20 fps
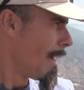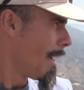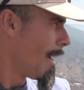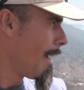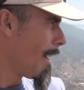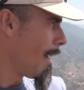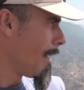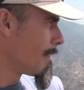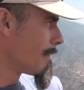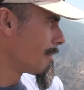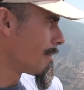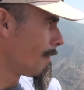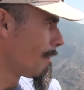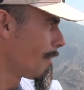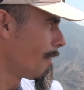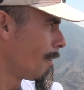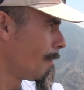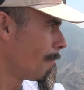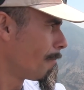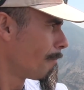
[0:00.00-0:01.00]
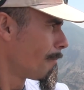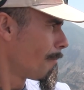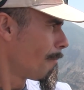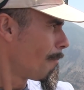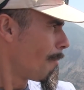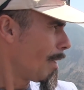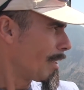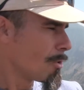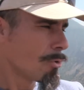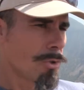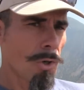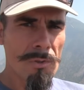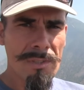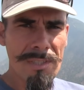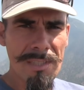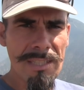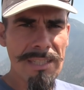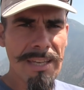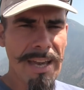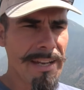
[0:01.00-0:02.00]
and um, but you don't
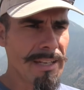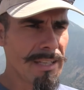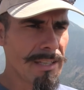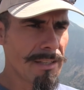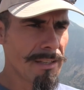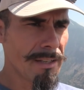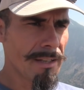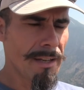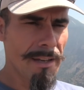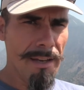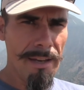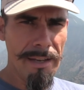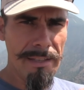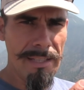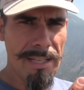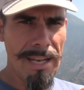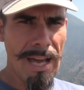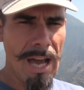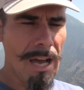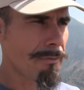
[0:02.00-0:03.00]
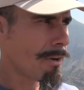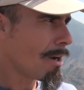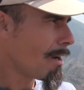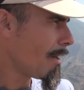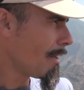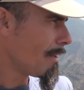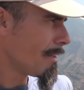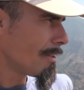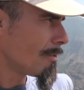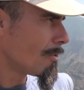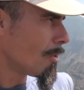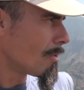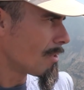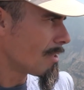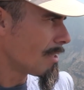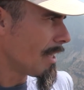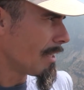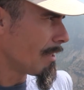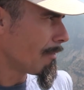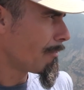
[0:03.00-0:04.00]
see any uh, any lava, you don't
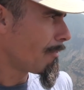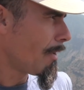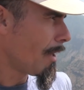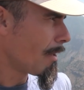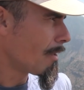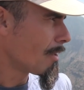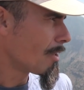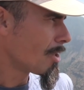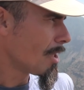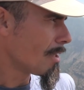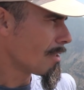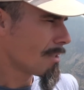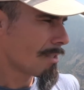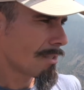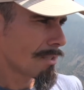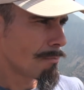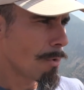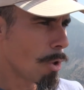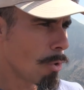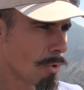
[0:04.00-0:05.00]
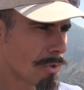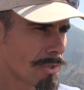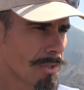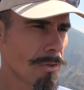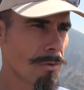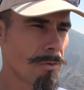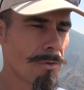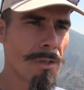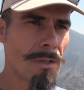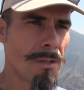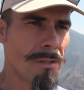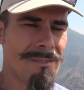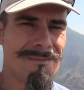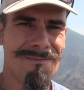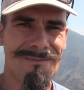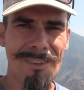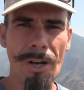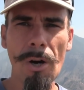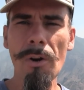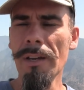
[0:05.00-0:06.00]
see any fire, just smoke. So,
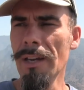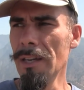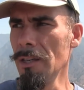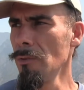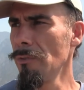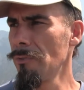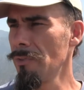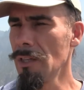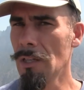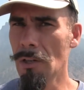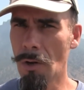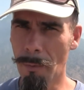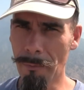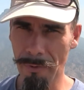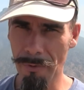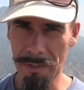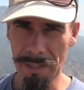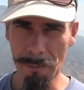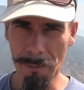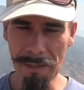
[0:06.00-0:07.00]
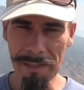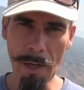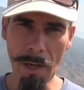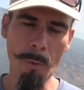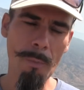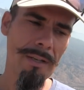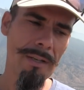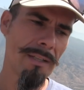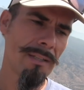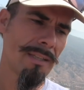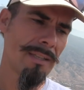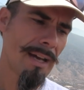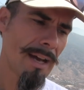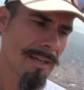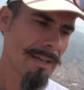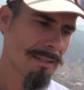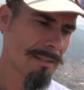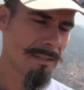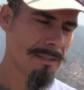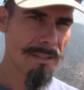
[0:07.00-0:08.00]
okay, you feel comfortable now. But at
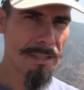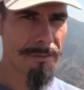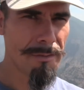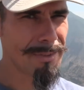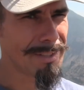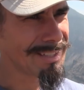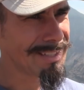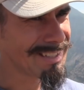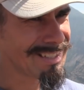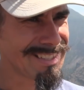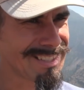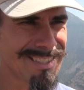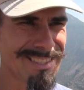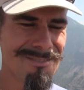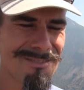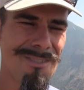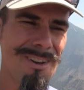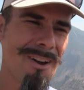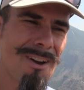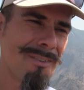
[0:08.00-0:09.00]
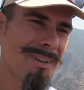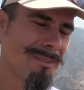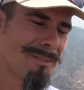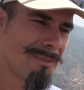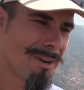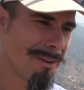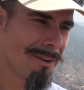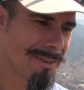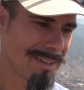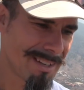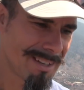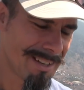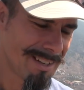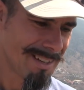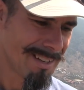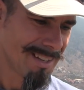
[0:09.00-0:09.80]
night, in the evening, it's very very